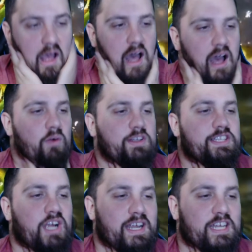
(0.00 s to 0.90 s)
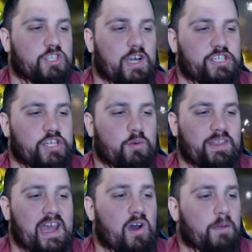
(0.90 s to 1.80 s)
Return each creature
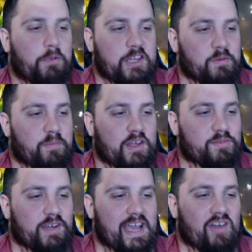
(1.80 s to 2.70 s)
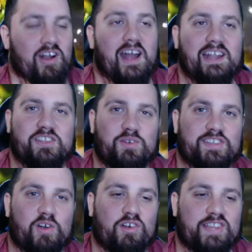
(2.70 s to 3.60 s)
without a +1/+1 counter on it to its
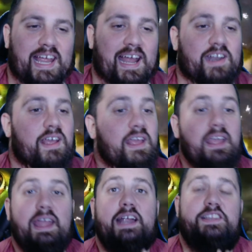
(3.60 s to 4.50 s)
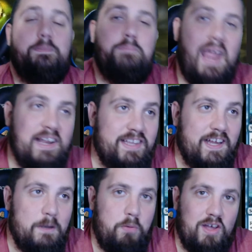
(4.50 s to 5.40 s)
owner's hand. It's amazing
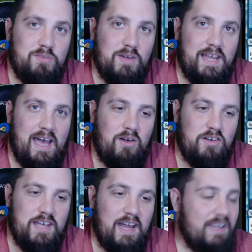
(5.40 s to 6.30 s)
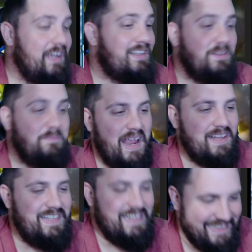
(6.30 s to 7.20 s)
in a +1 counter deck. It's
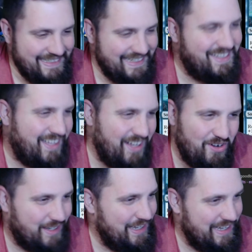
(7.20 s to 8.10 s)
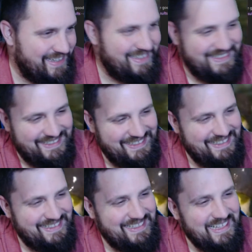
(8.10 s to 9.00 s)
amazing. It's so good.
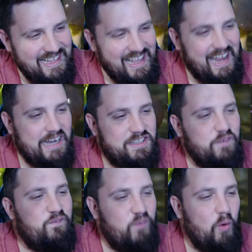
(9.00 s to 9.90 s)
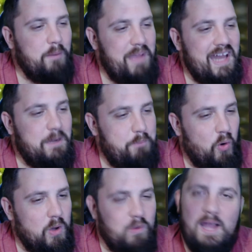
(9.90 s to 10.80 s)
It's a 4-mana
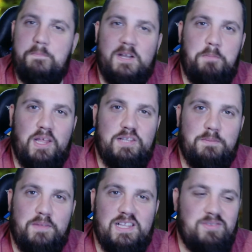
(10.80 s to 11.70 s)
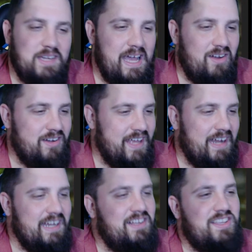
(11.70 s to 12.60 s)
board wipe and a +1/+1 counter deck.
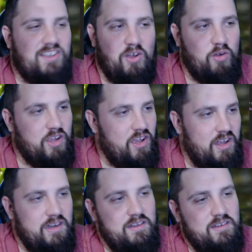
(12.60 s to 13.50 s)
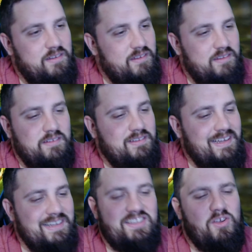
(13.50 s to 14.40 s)
It's so good.
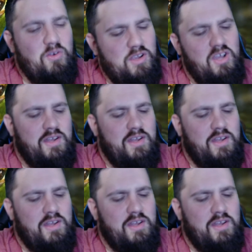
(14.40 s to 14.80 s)
It's so good.